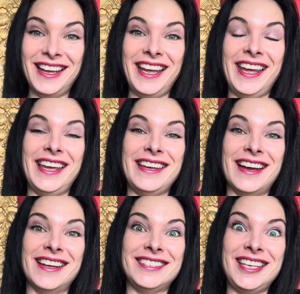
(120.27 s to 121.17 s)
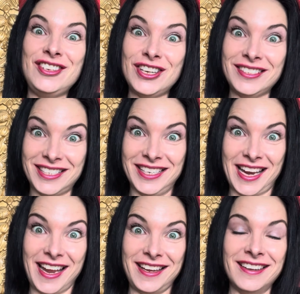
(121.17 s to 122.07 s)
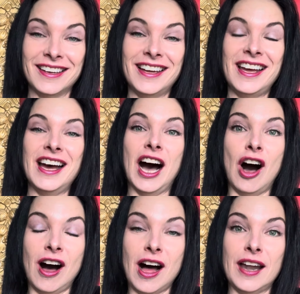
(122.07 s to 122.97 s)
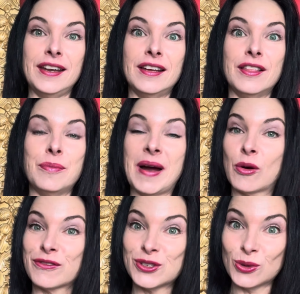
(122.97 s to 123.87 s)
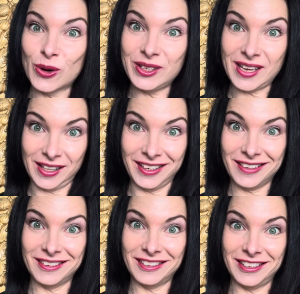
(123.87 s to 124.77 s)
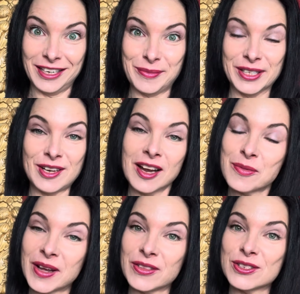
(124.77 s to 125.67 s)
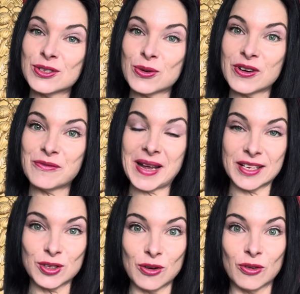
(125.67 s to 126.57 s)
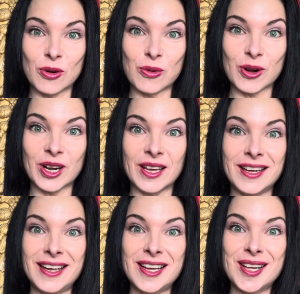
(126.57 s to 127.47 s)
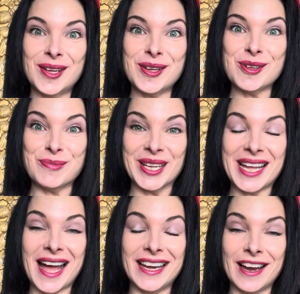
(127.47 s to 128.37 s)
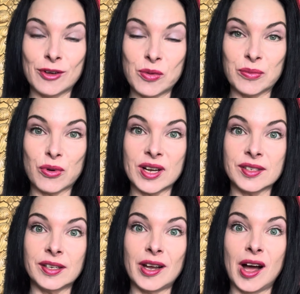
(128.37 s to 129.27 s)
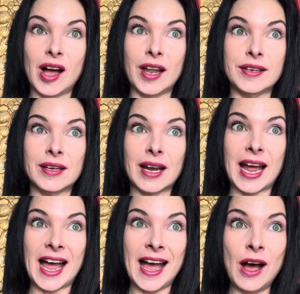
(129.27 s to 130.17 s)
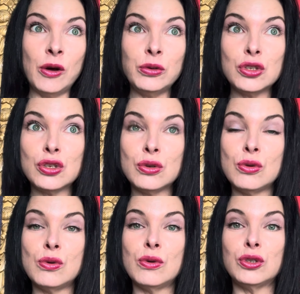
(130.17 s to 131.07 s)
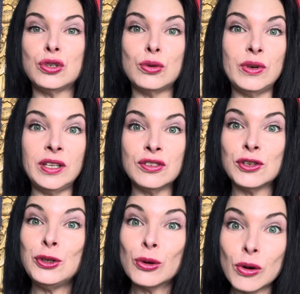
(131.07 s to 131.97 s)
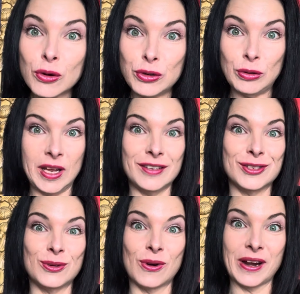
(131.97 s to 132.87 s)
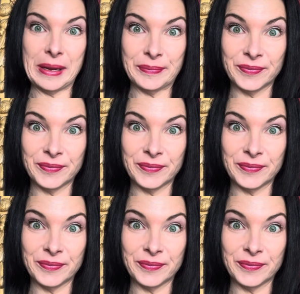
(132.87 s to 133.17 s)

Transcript: a teaching today on the power of storytelling. And I'm going to talk about this story of Passover. We're going to I'm going to guide everyone present on how to tune into your own unique story,